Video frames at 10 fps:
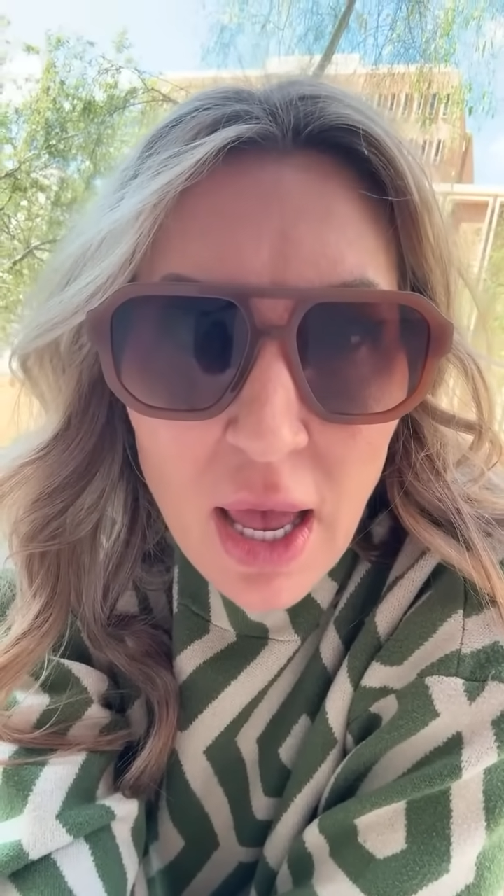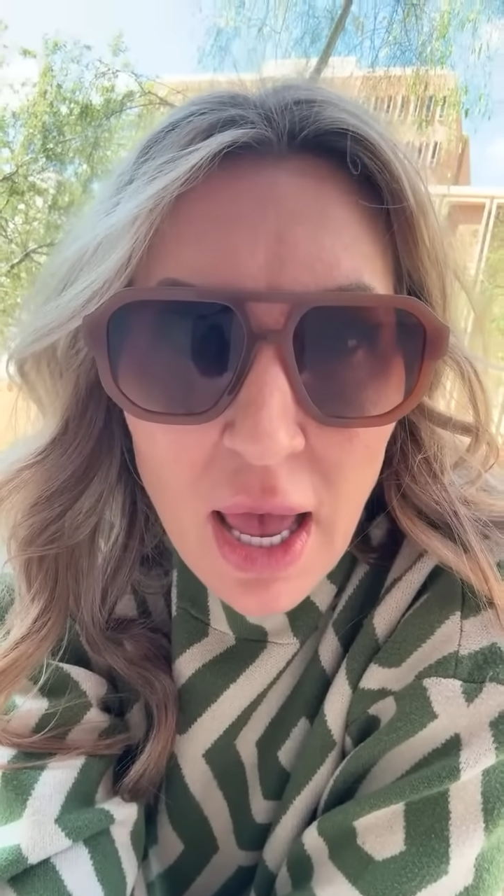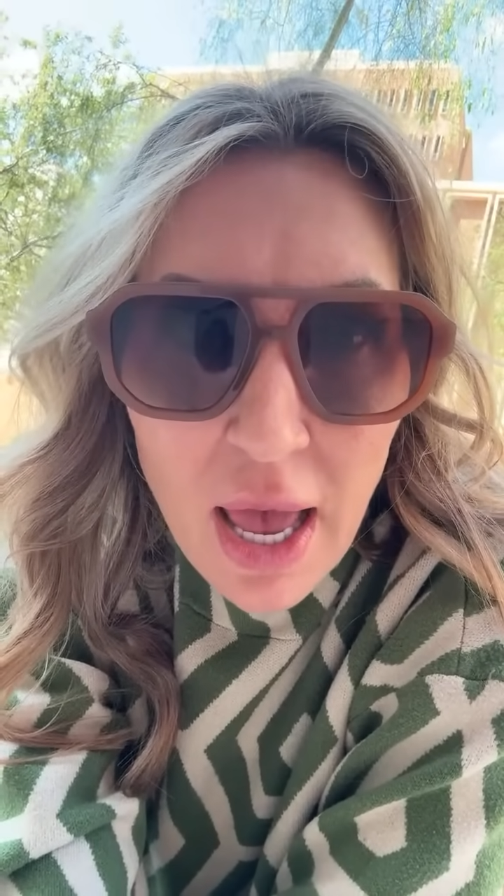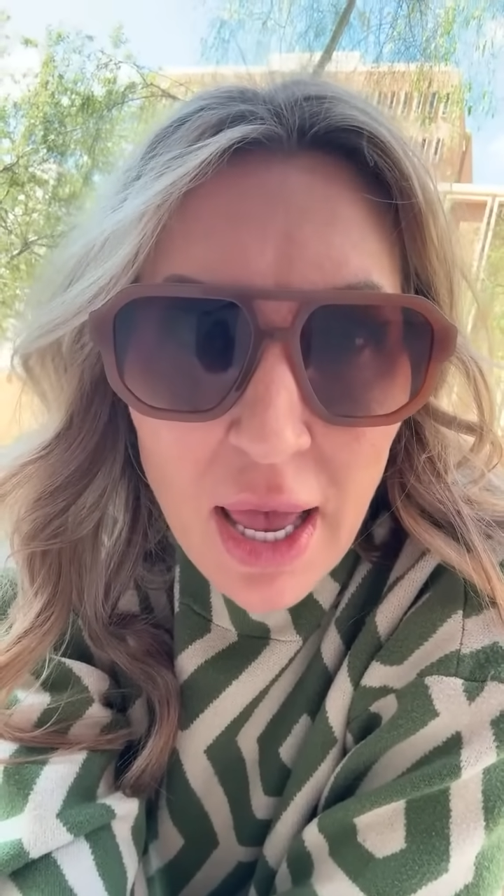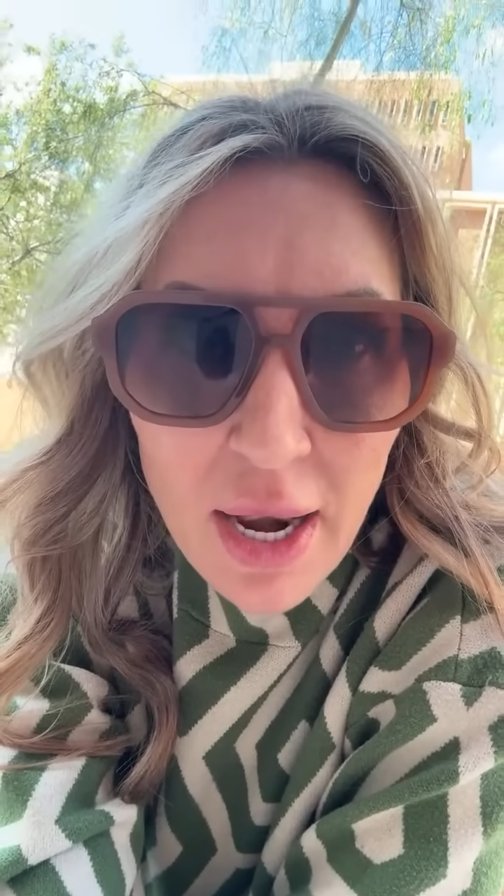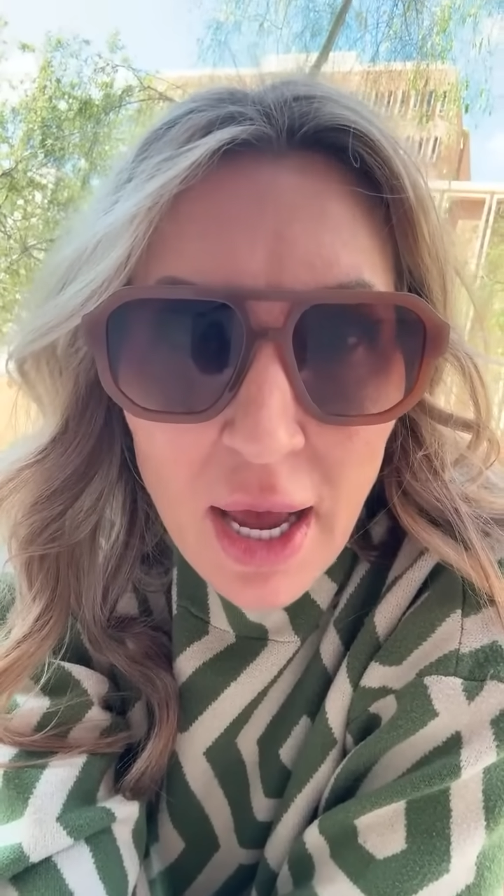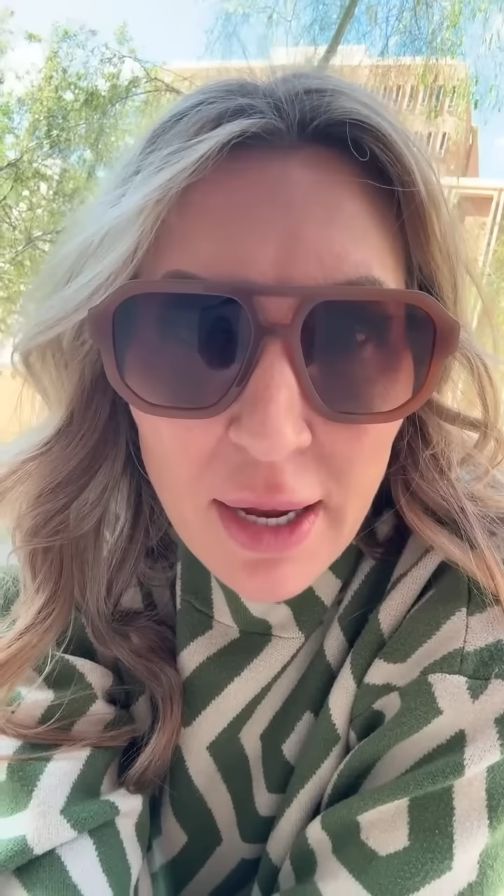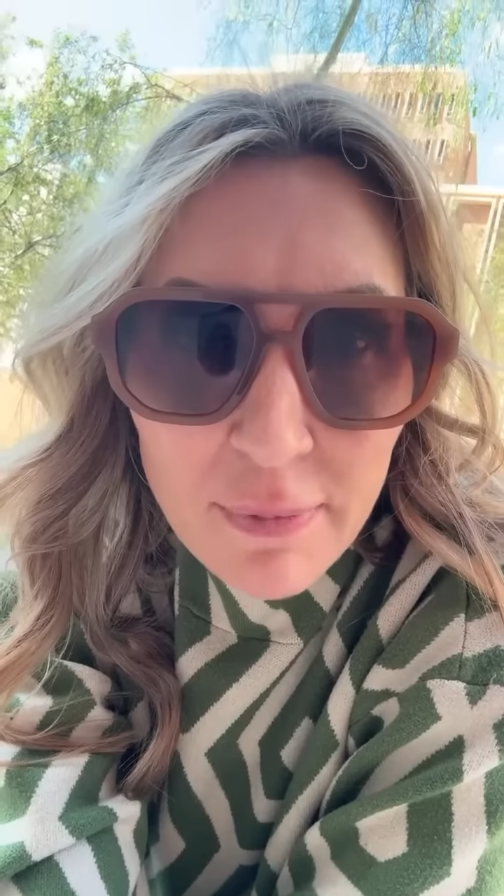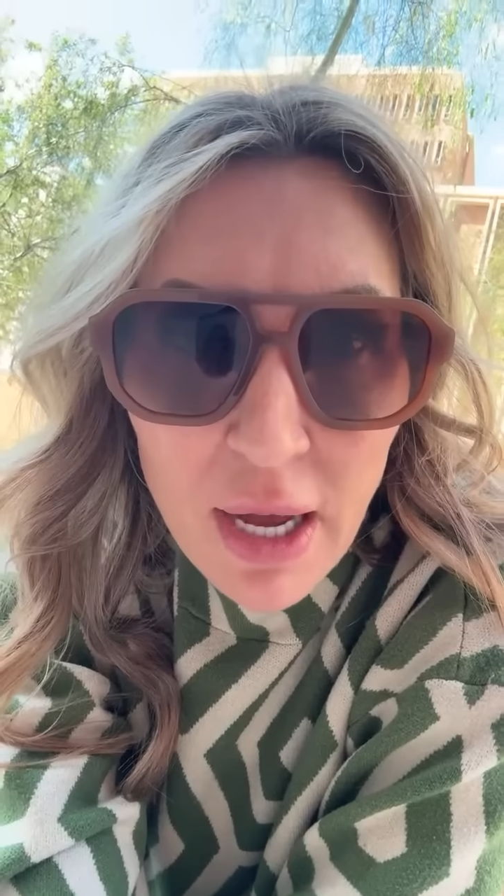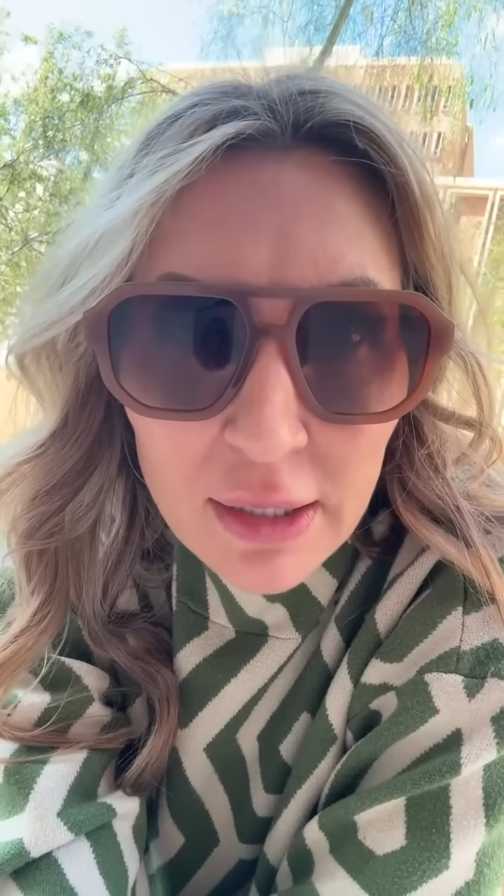and
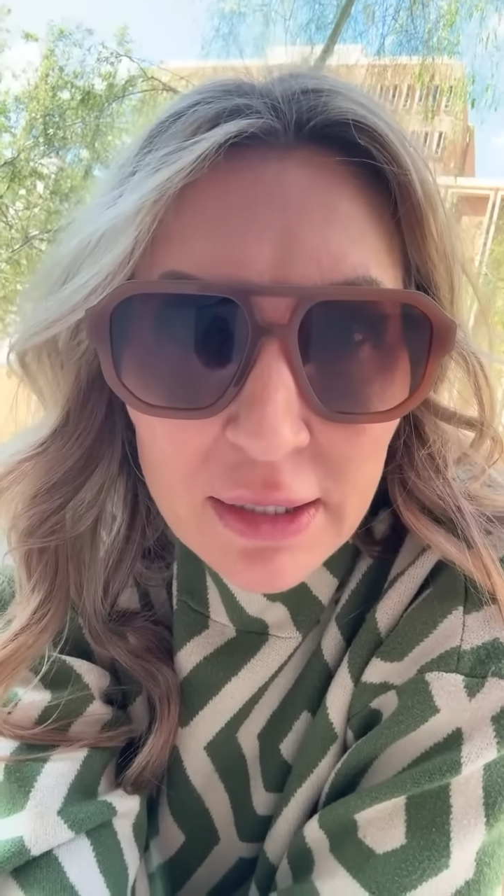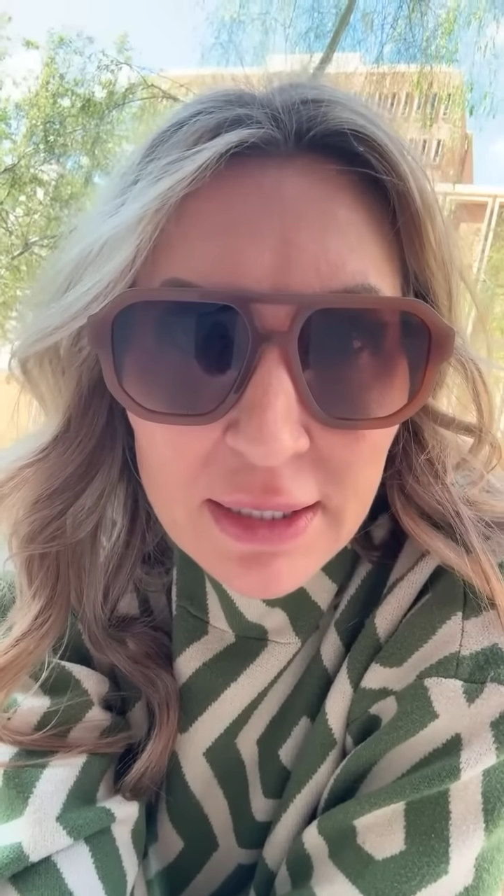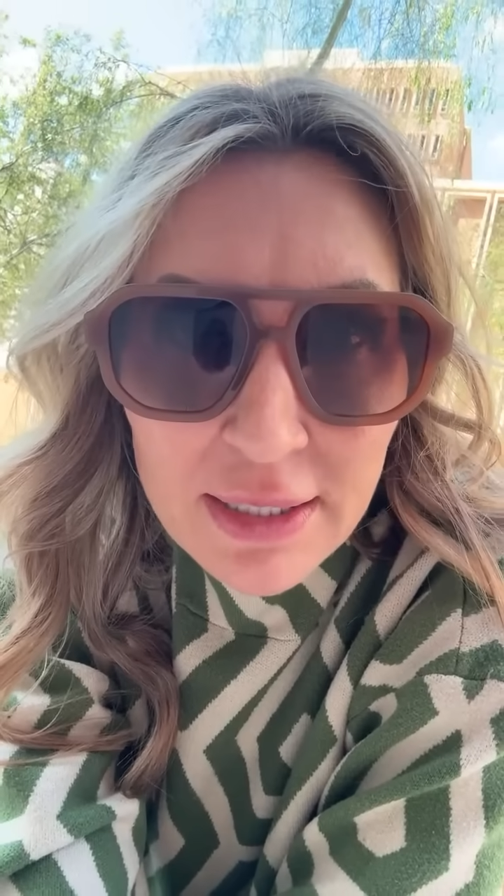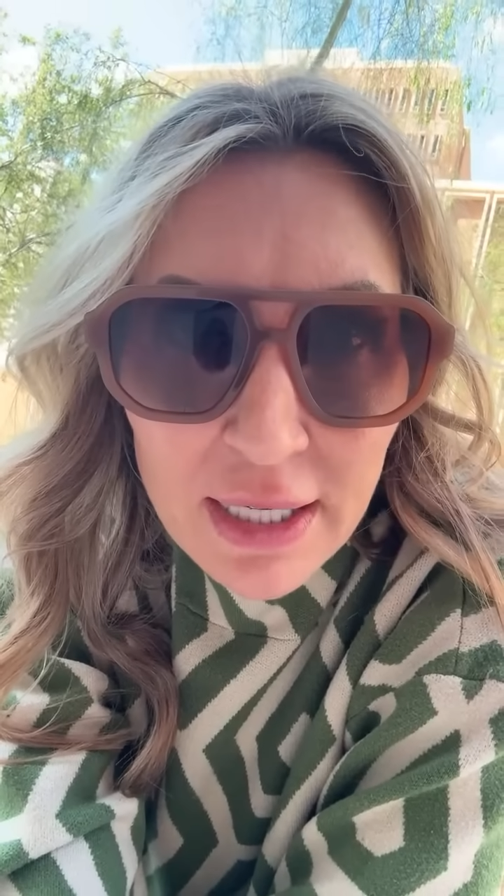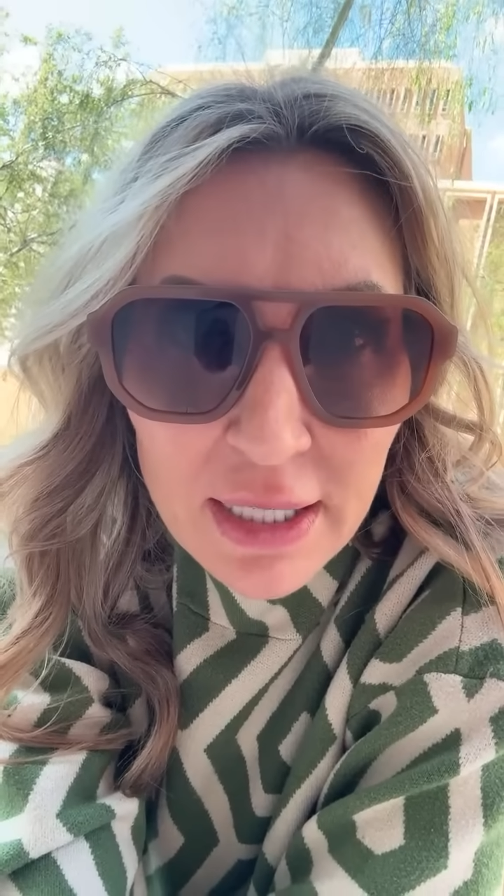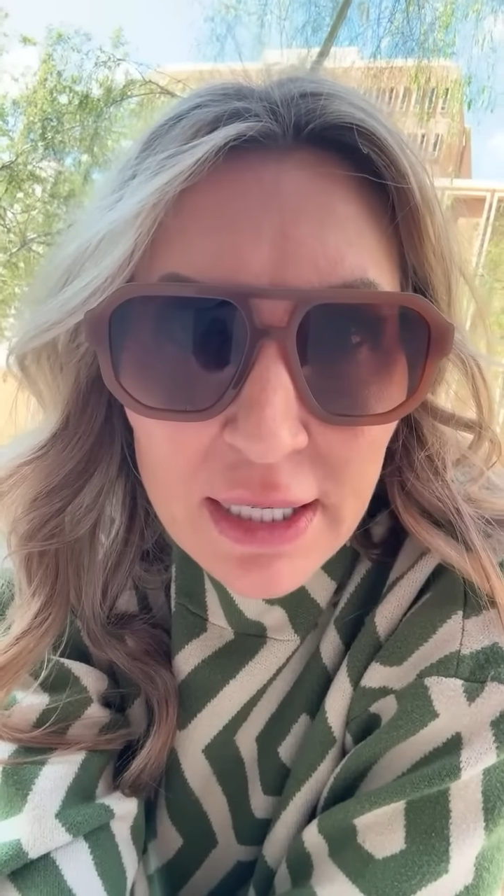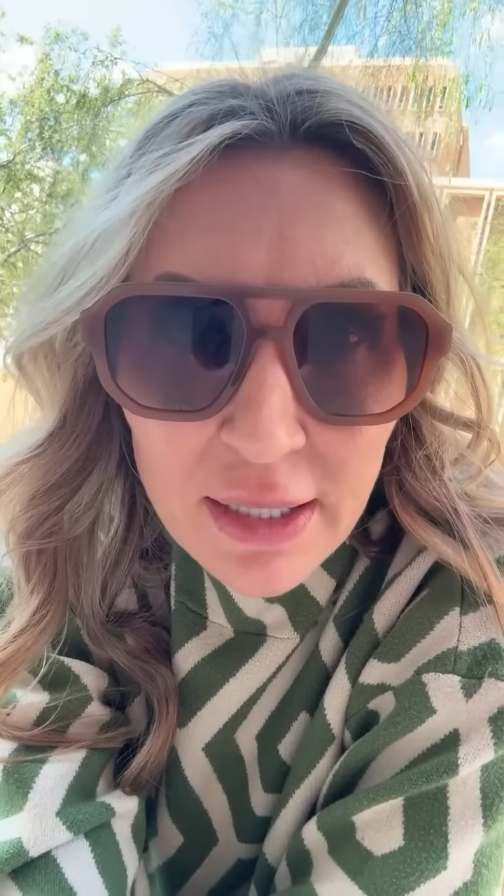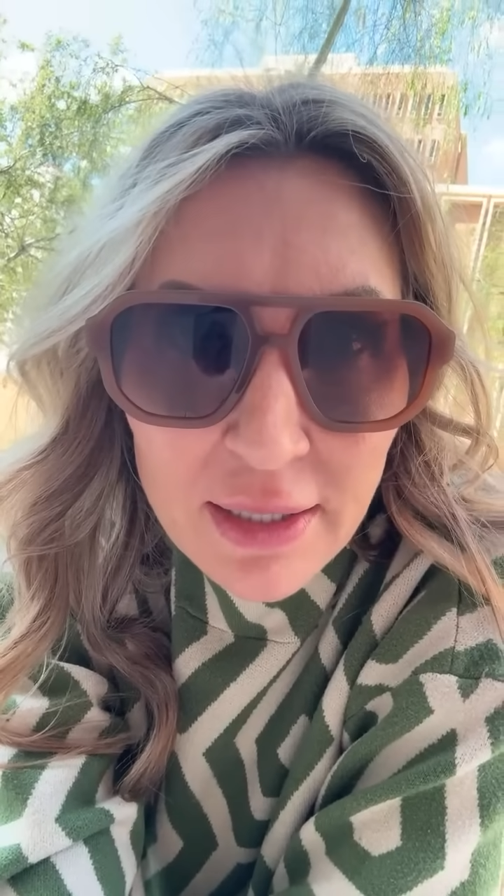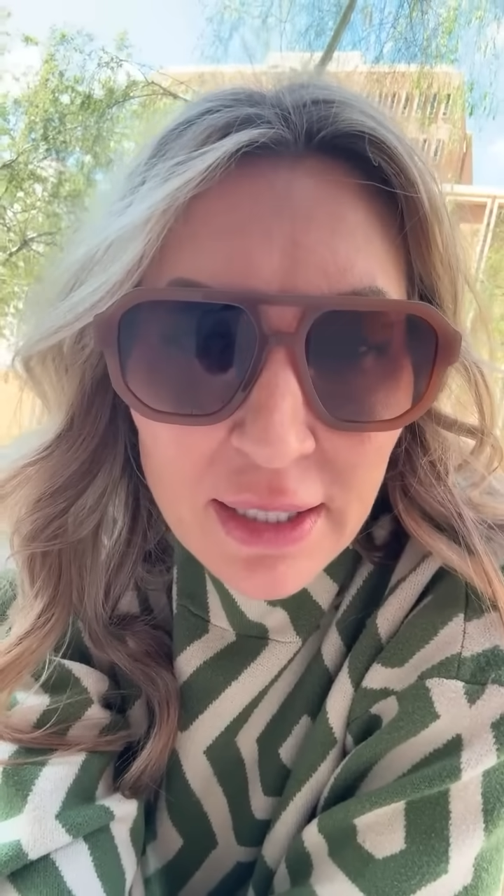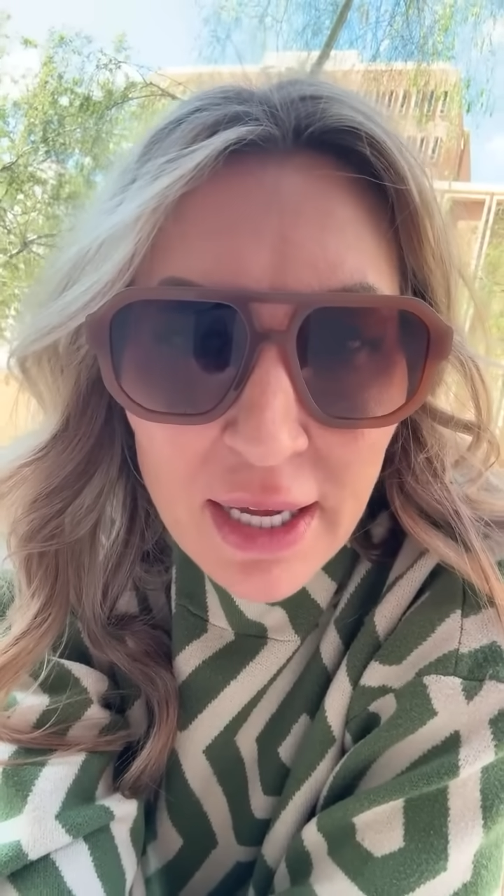I'm not going to say anything